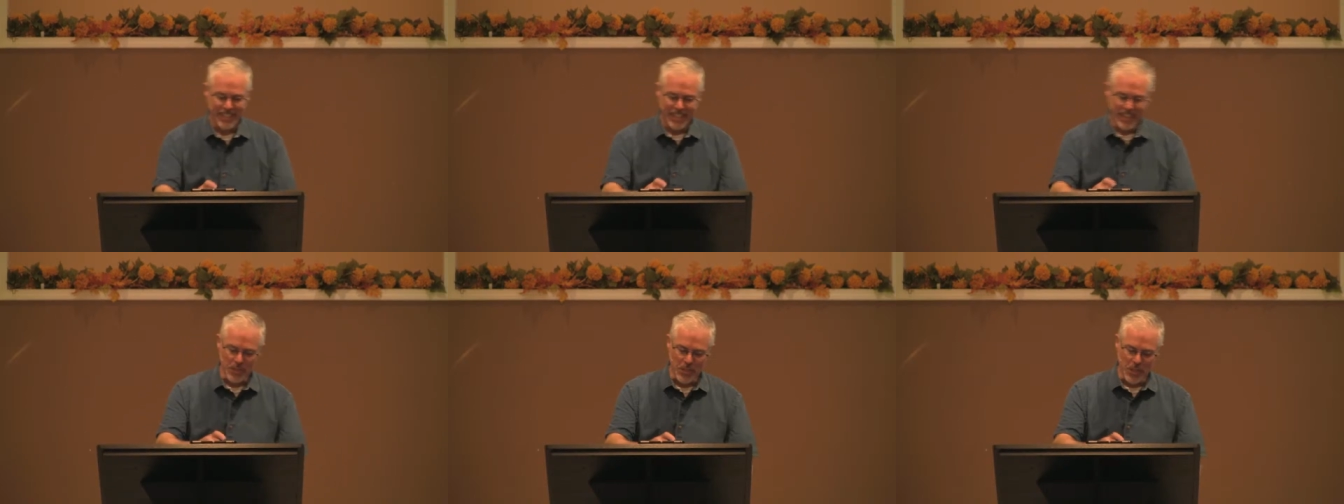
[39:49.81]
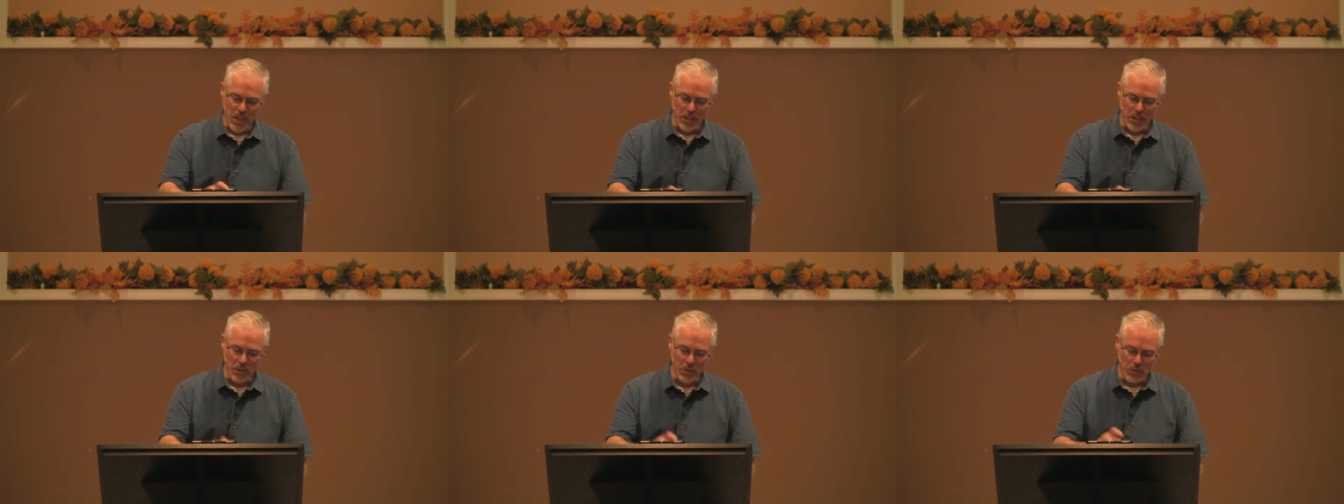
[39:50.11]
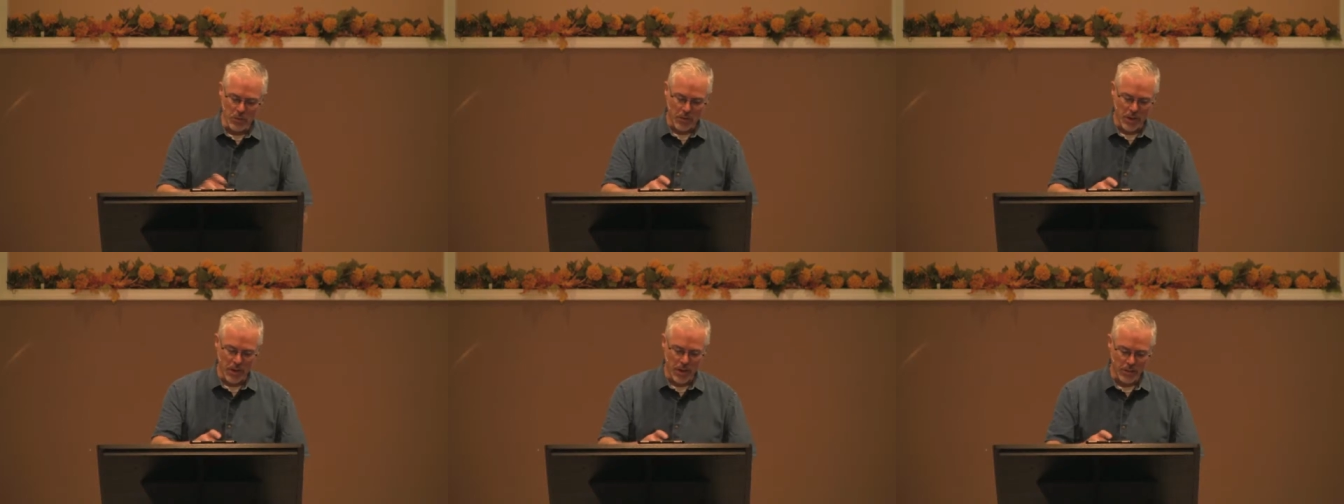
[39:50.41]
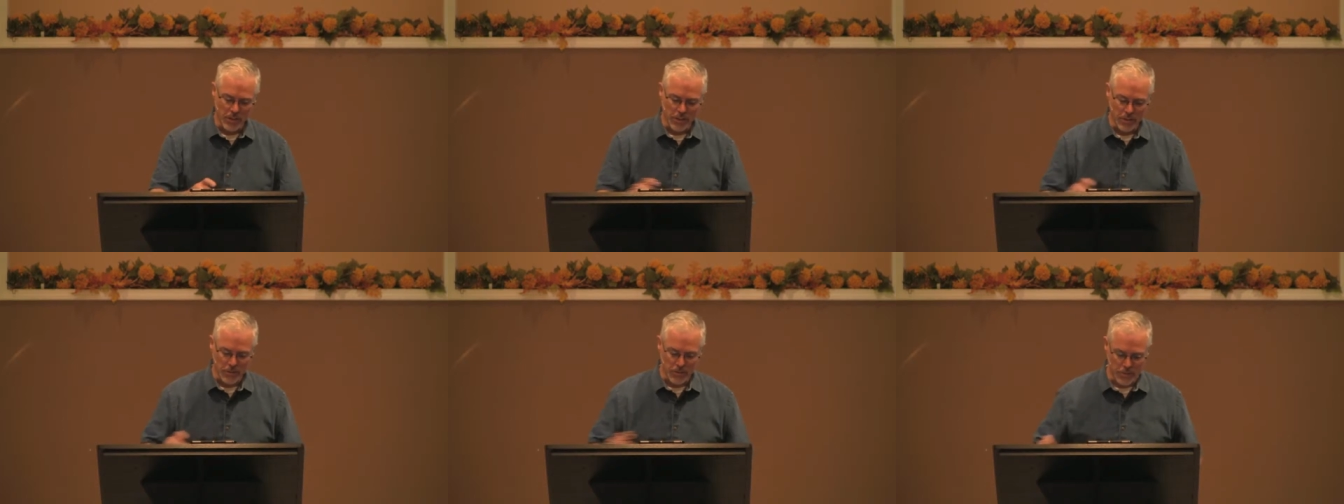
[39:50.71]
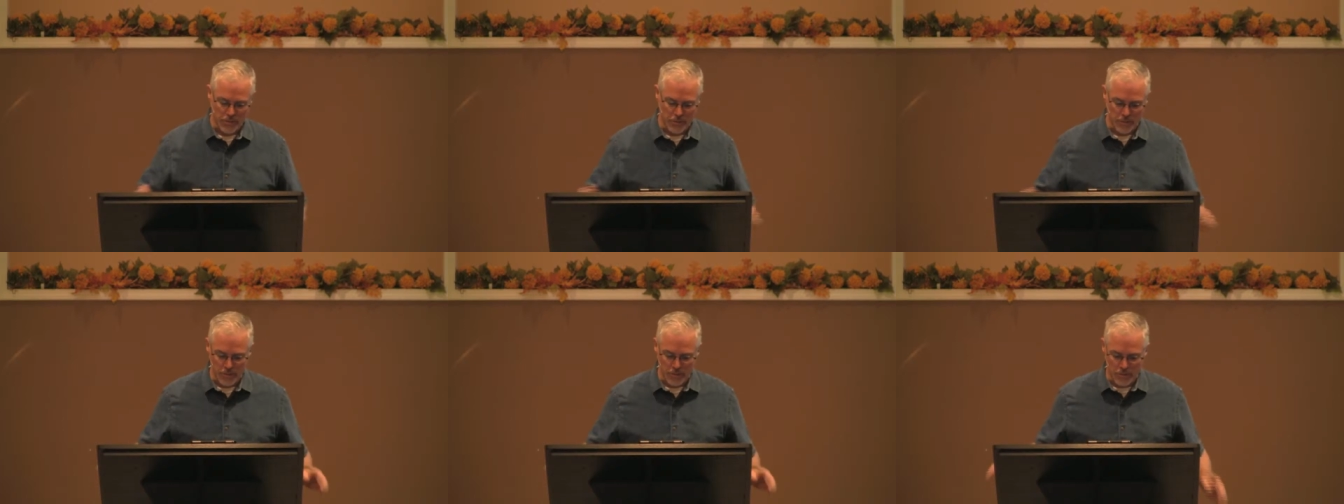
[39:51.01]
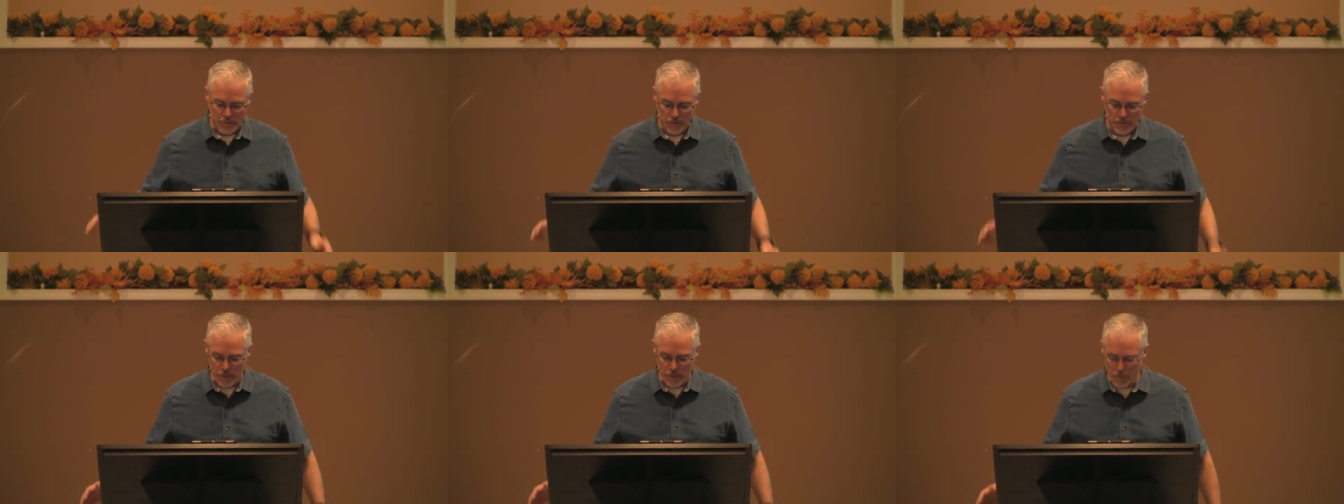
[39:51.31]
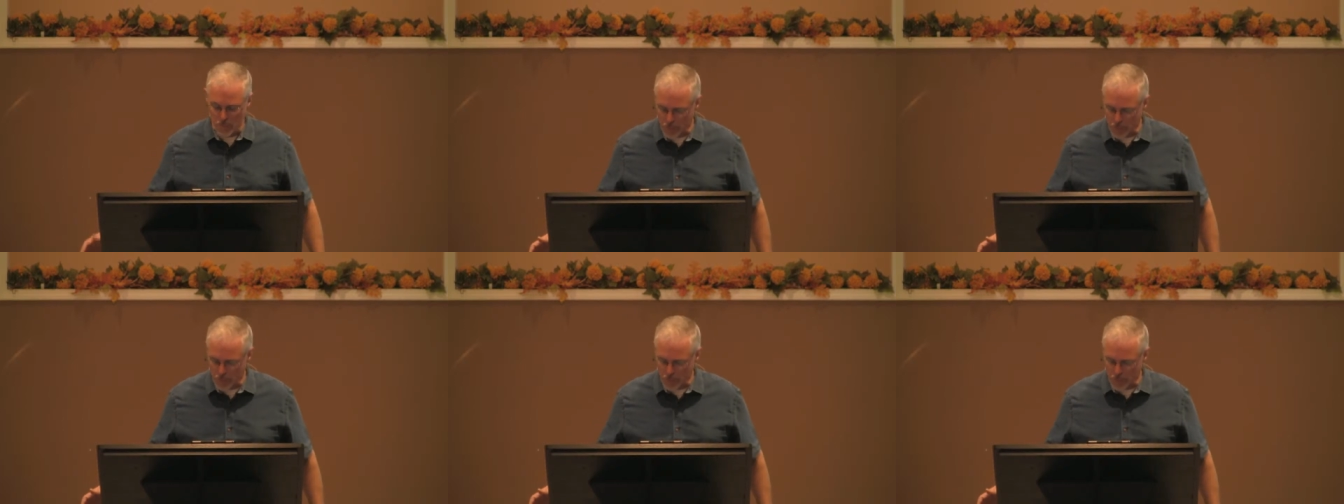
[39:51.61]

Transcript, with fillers: I thank you, Father, for the